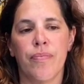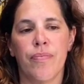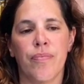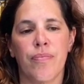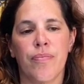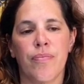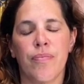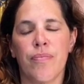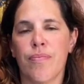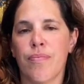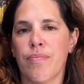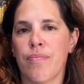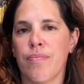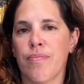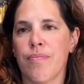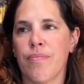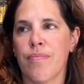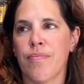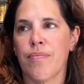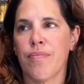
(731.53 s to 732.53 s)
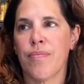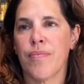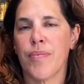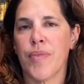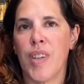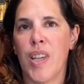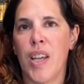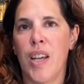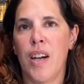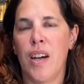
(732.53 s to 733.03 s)

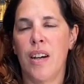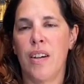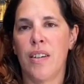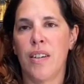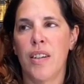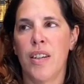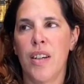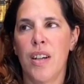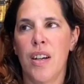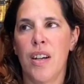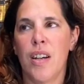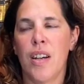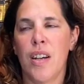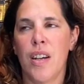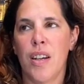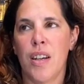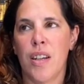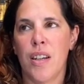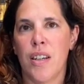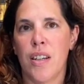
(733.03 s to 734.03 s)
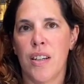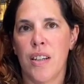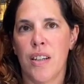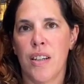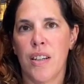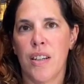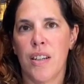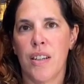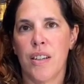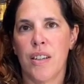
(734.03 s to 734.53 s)

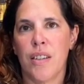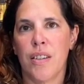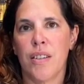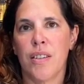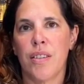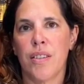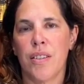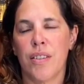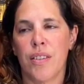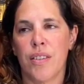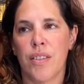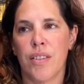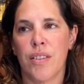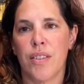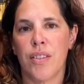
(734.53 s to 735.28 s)
No words are spoken by the person on screen.